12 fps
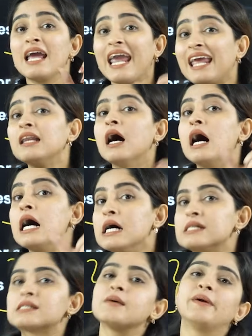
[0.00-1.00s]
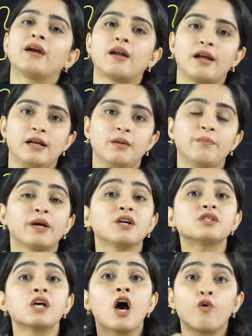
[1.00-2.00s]
in asymmetrical,
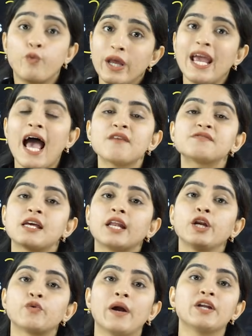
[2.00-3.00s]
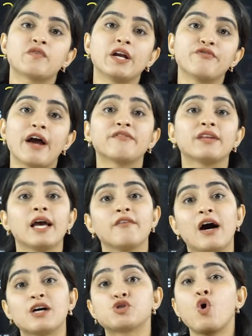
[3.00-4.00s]
because we have seen in twenty twenty-five, they have
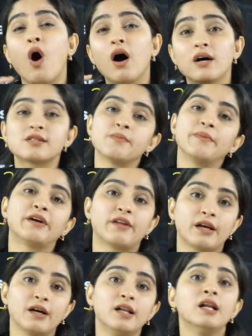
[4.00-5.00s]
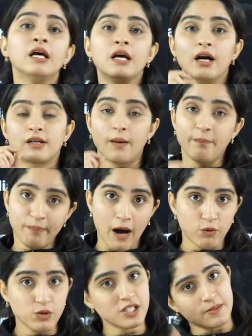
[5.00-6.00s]
asked you asymmetrical
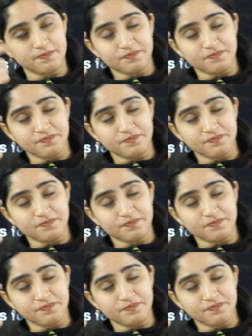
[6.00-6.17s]
compounds